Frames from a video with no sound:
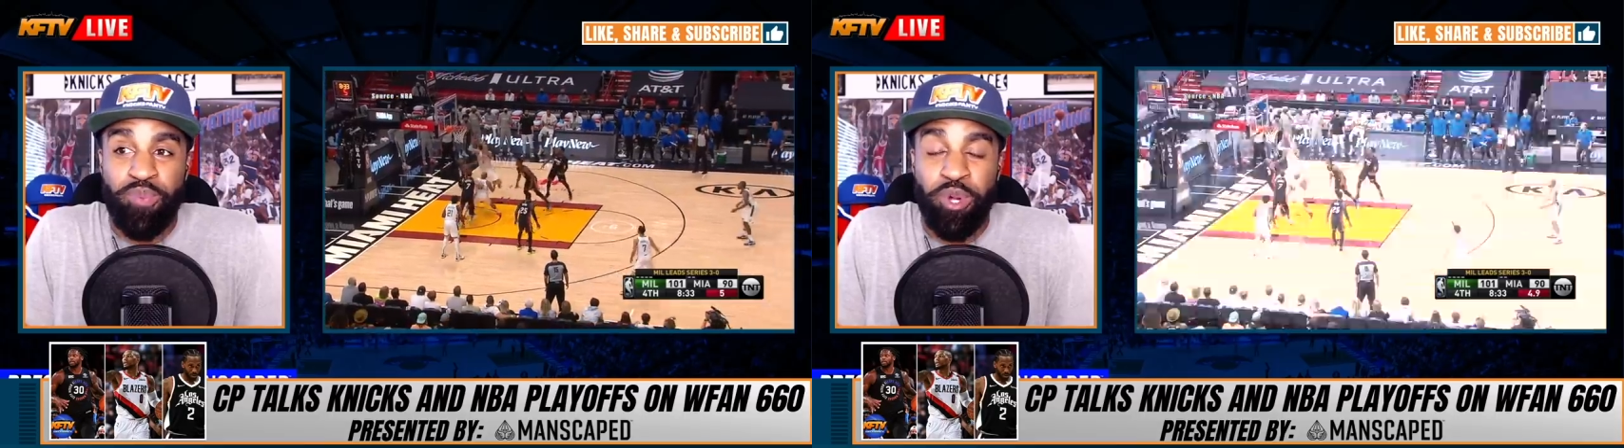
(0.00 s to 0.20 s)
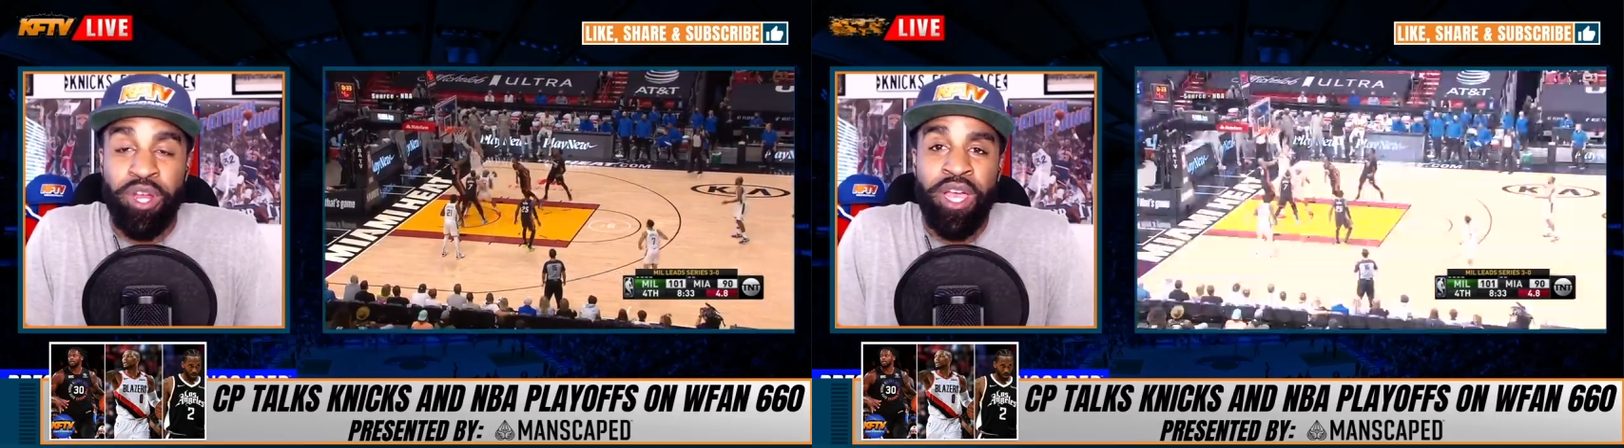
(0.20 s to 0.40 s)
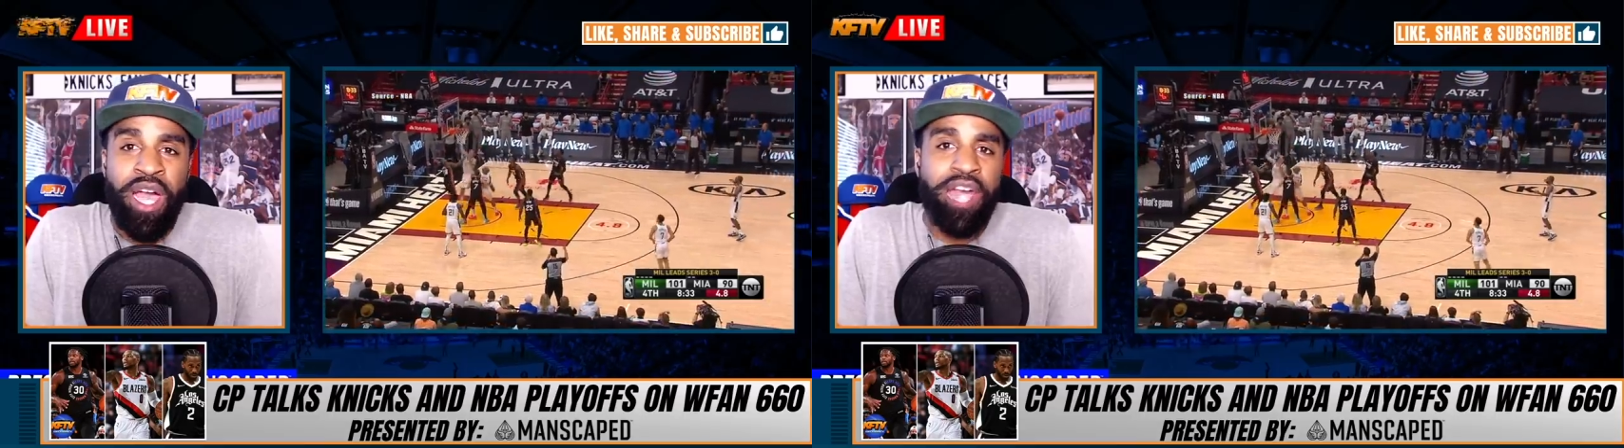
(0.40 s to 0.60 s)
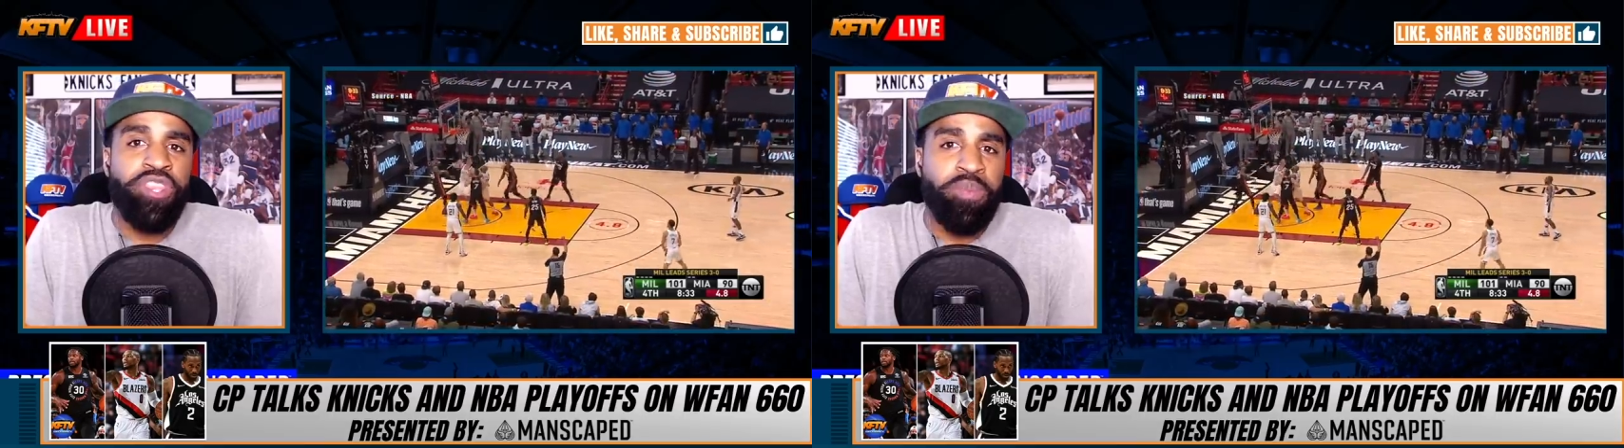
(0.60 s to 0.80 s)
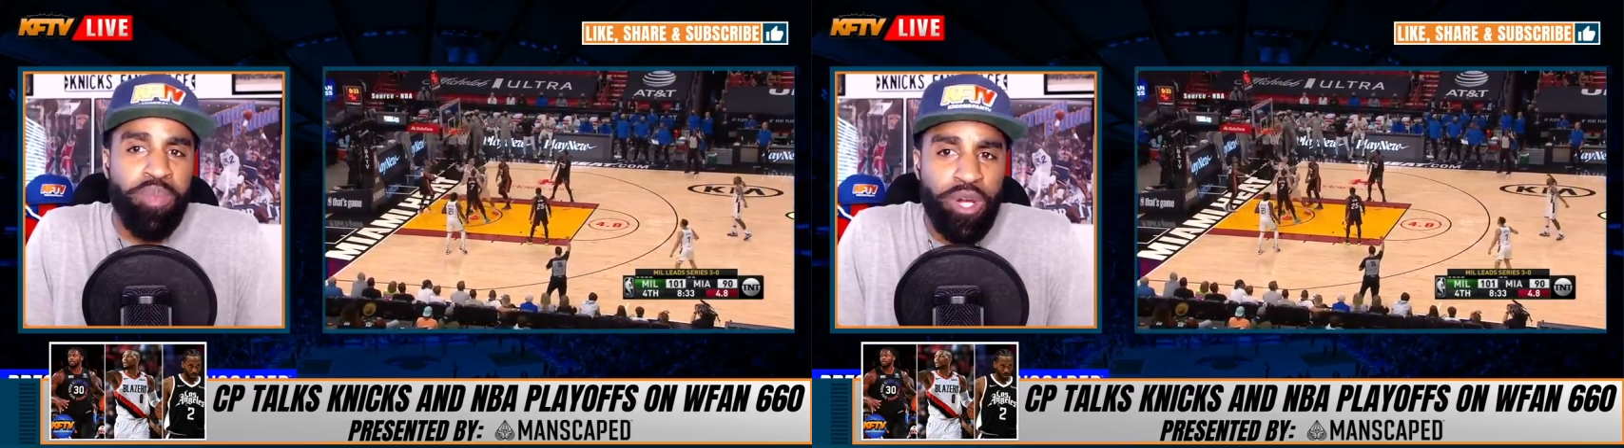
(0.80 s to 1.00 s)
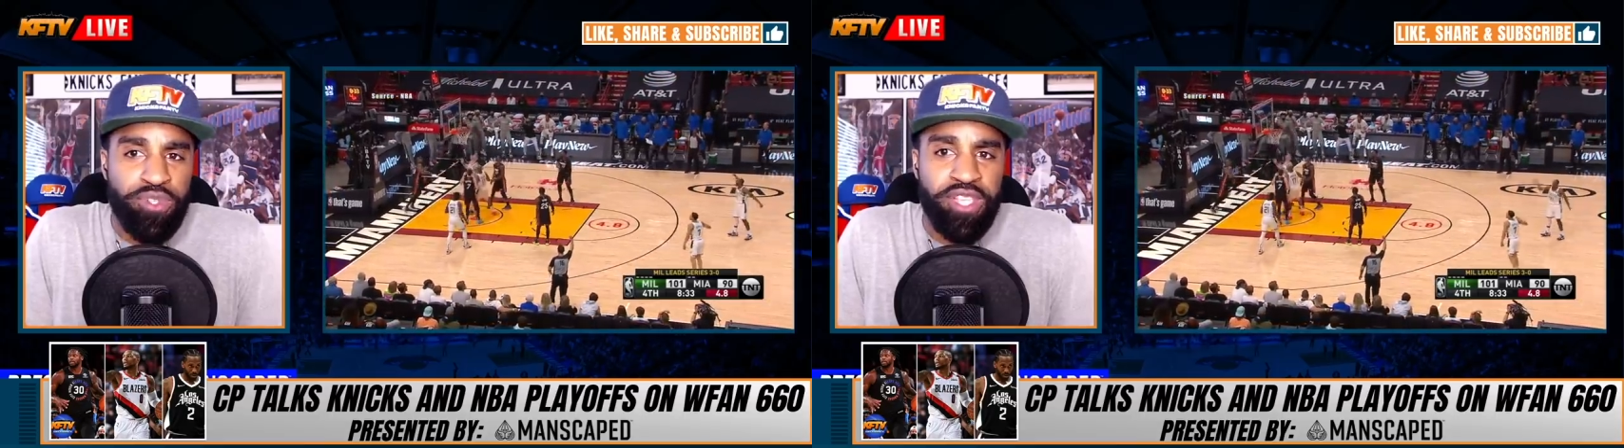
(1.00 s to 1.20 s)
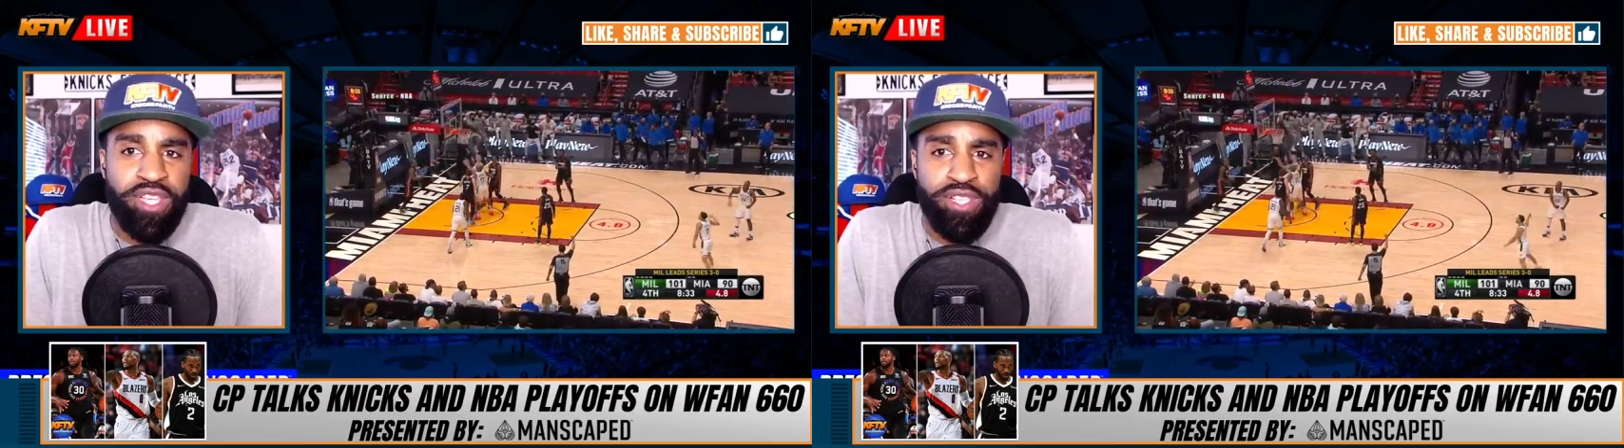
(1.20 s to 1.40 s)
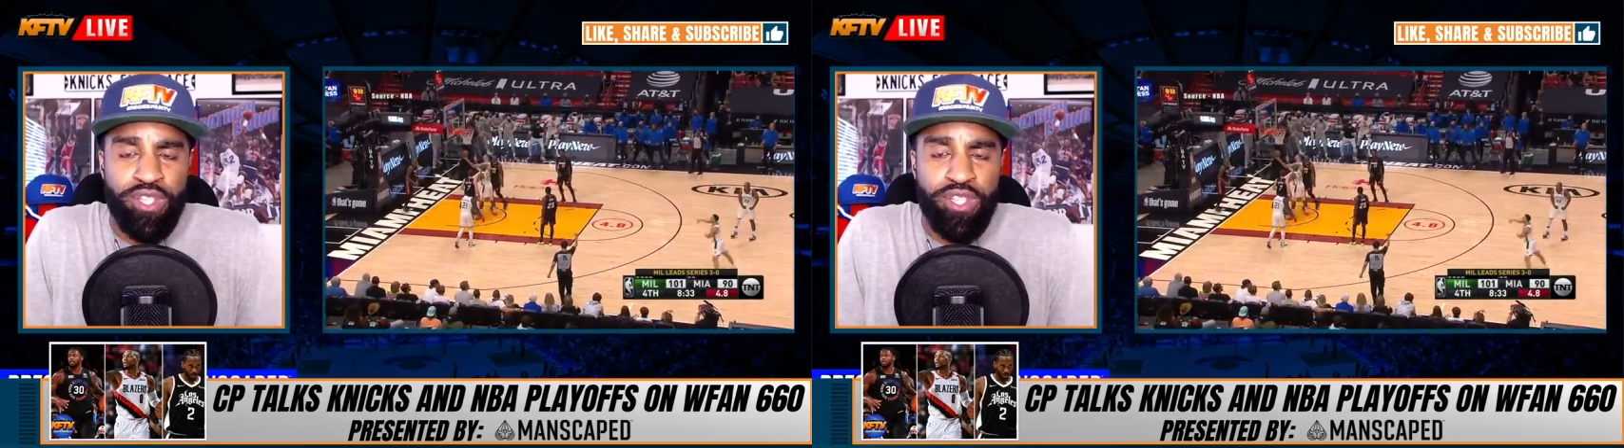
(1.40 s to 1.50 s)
But I think Middleton is,